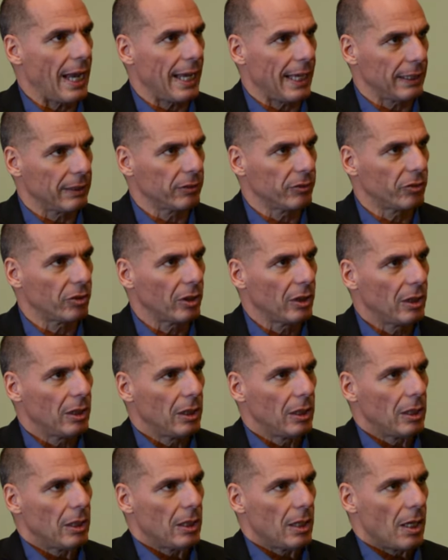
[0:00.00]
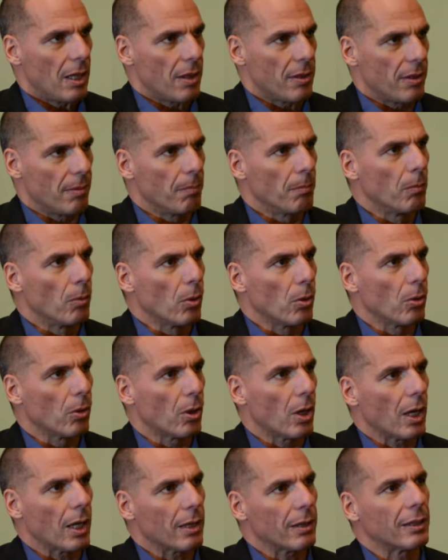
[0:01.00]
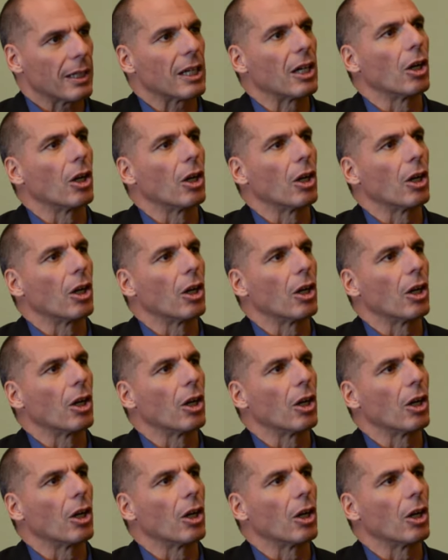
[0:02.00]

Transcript: and the more the